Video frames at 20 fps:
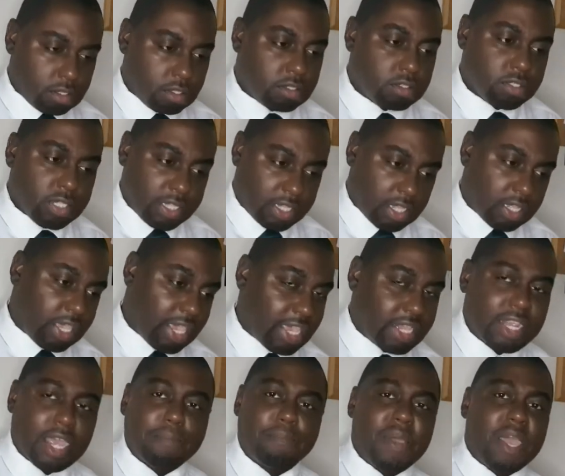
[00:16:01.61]
So you can keep
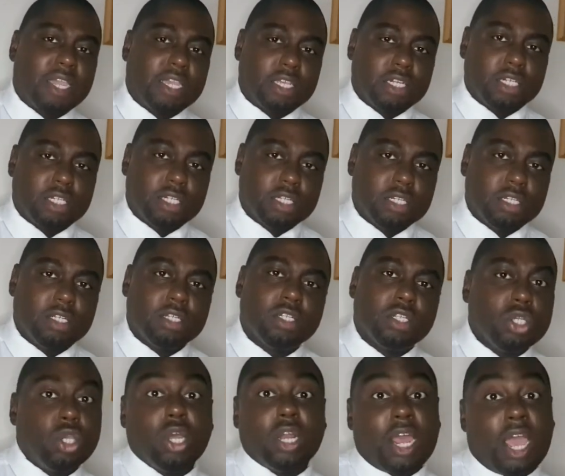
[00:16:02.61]
that baggage.
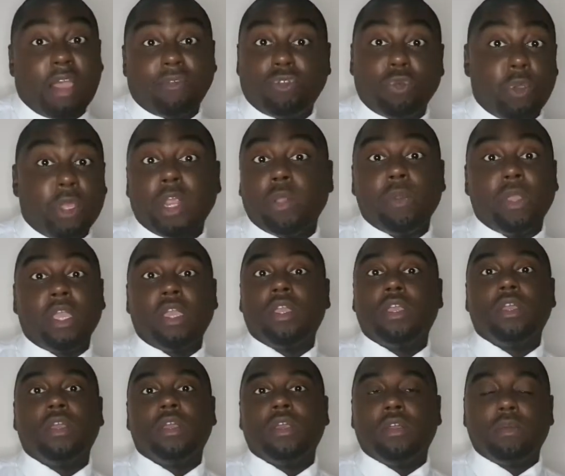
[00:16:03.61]
She's gonna have to anyway.
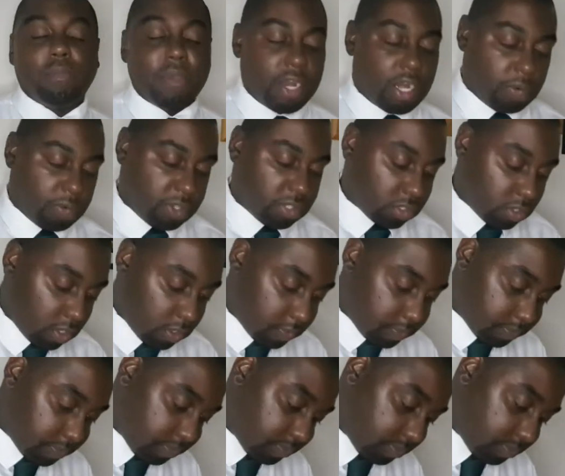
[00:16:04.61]
But anyway, let's go on.